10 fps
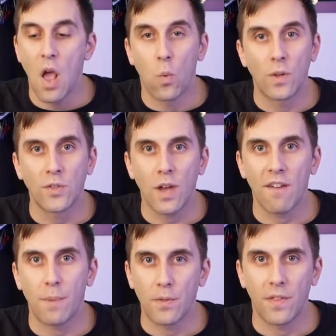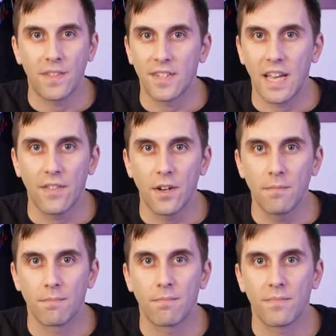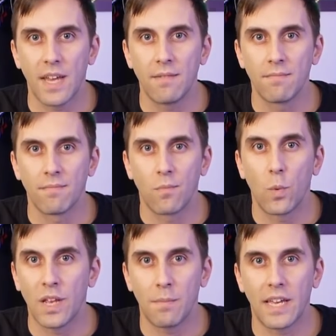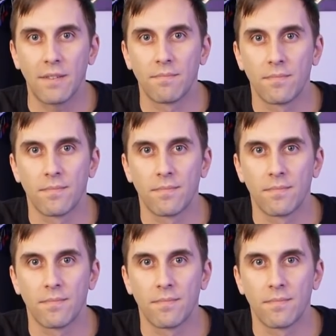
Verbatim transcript: Once you have both of these together, then we can begin.